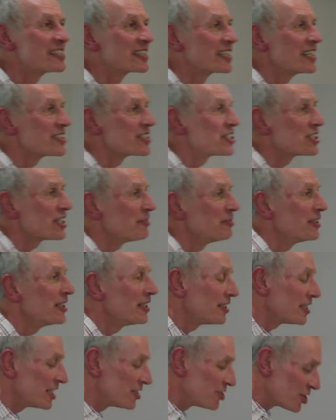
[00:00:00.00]
to get to
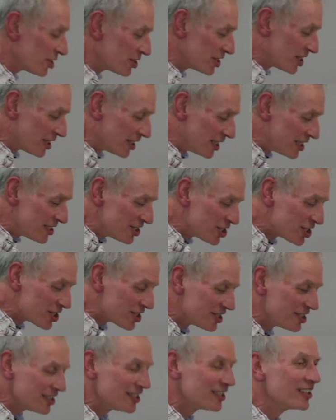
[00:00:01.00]
Sheffield, enjoyed your lunch.